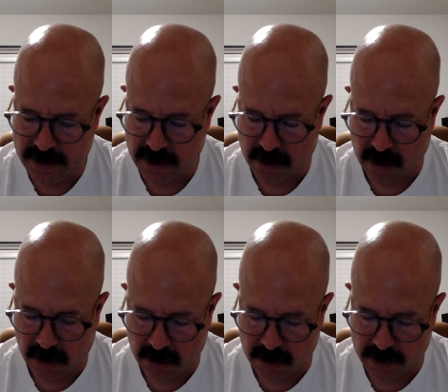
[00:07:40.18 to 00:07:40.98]
they are
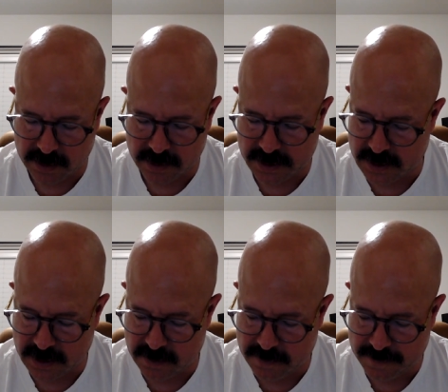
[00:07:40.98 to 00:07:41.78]
all under
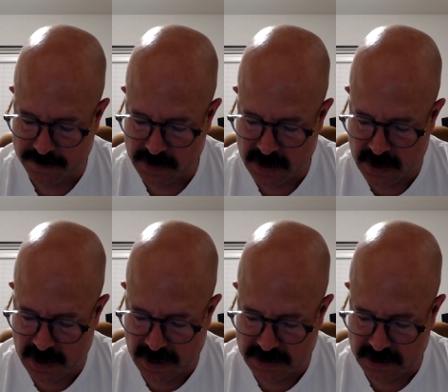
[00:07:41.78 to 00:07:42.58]
sin.
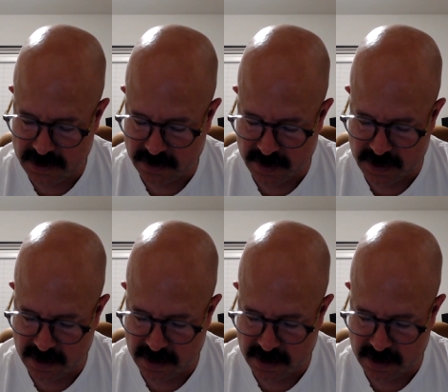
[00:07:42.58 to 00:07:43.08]
As it is written,